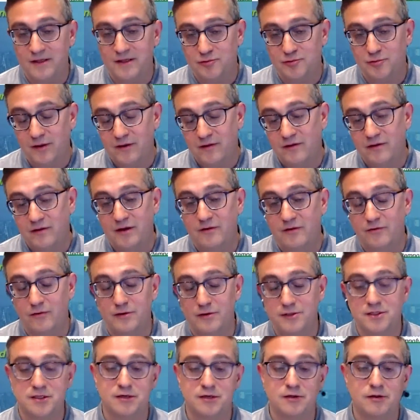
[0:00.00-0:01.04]
that's one thing
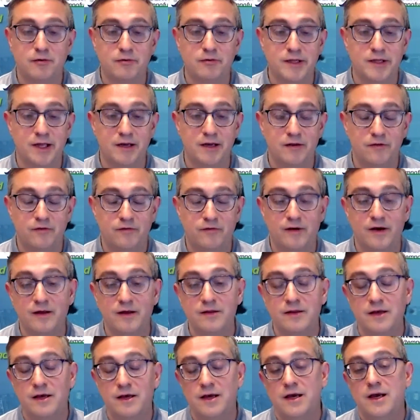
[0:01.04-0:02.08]
versus a closed-ended
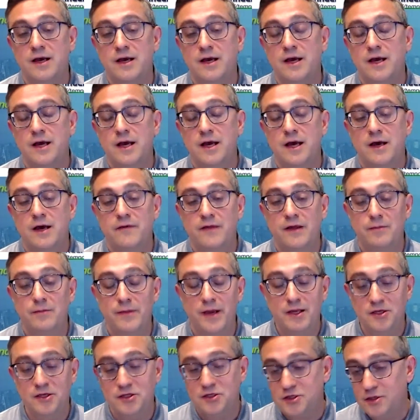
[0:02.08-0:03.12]
fund that
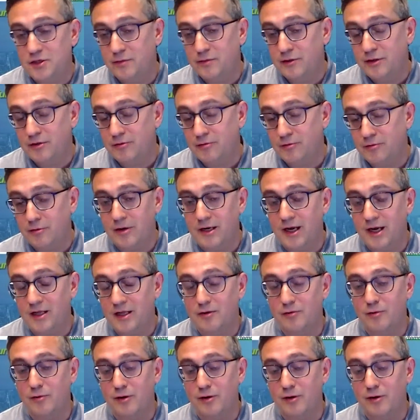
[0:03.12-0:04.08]
may distribute or not